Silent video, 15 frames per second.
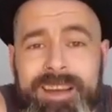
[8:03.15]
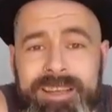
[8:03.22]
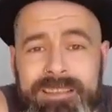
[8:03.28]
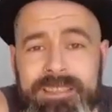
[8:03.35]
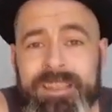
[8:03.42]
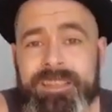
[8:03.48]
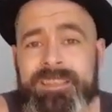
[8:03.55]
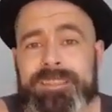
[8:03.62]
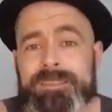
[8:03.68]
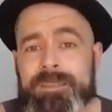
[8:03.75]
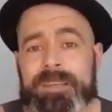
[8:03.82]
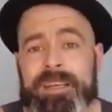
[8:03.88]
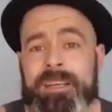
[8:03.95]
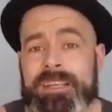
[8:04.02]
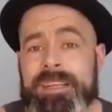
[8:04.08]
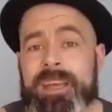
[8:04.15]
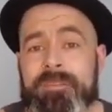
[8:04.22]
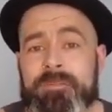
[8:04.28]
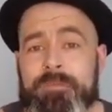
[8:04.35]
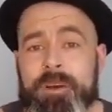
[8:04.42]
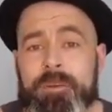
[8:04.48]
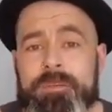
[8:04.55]
and get
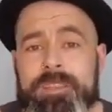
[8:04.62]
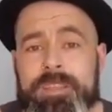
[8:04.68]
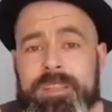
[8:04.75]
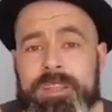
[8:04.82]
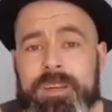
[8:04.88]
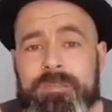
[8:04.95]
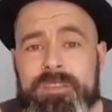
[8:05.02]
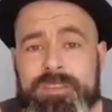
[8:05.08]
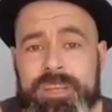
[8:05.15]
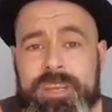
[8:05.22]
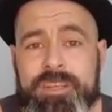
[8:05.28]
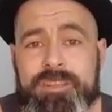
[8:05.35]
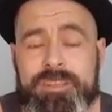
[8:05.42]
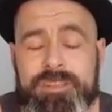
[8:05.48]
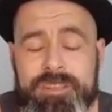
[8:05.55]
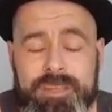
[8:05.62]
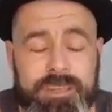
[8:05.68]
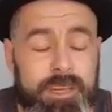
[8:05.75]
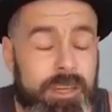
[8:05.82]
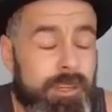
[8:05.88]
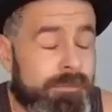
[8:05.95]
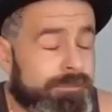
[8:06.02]
involved in the conversations, you
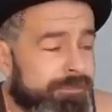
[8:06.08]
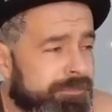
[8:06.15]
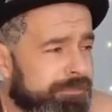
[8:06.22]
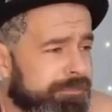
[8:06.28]
go,